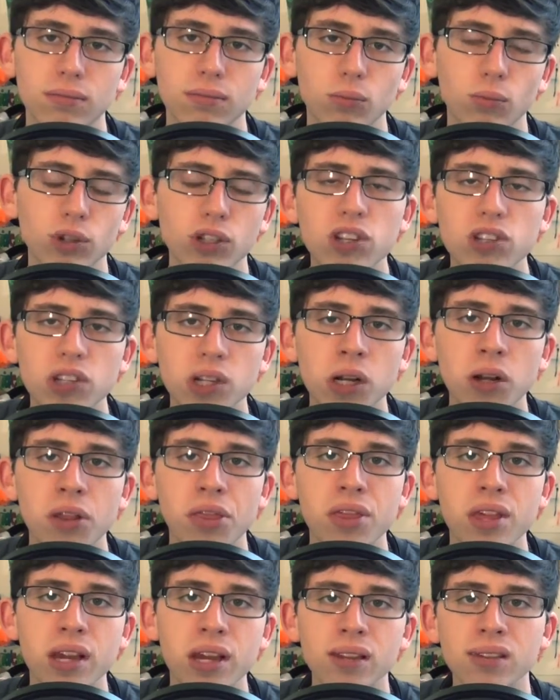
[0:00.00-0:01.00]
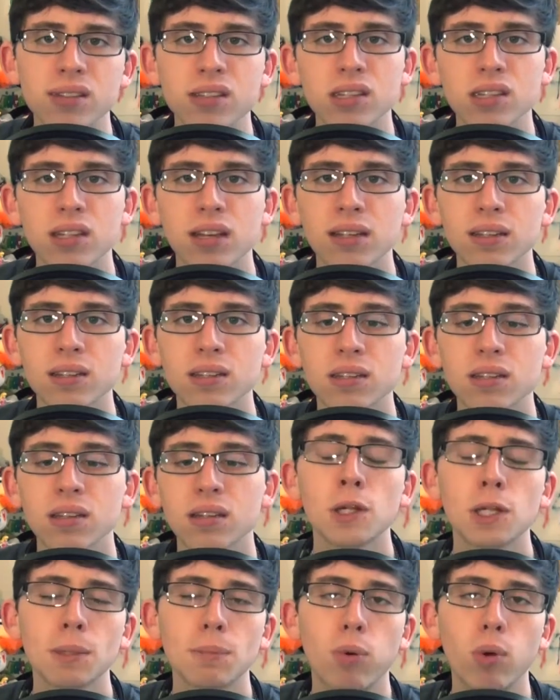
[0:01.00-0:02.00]
which is a good thing in this sense,
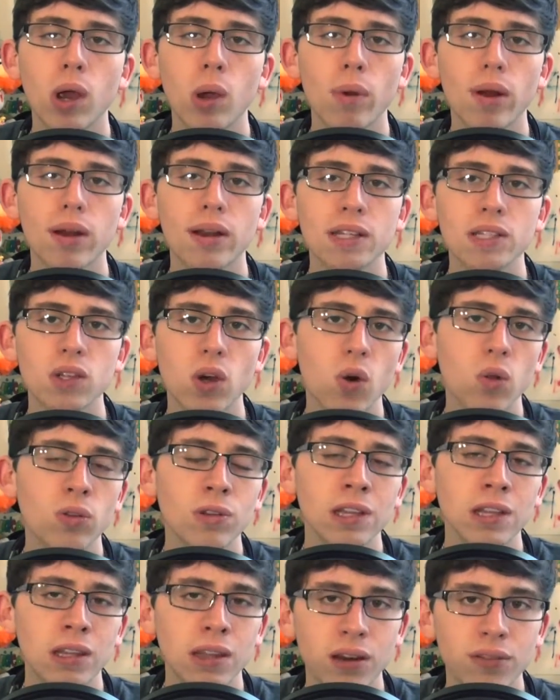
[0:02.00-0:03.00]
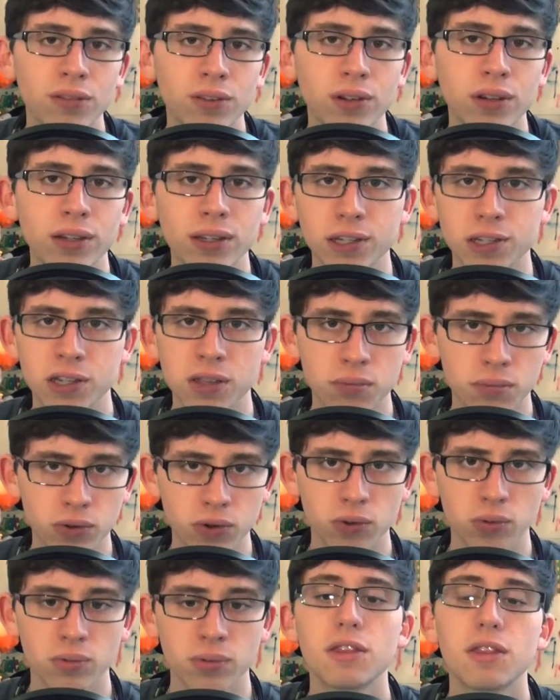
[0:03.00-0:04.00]
to the point where his only lover is the
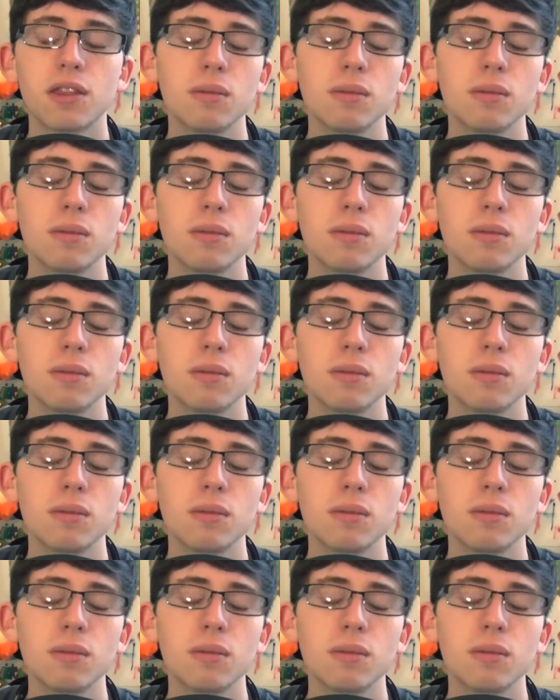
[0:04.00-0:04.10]
moon.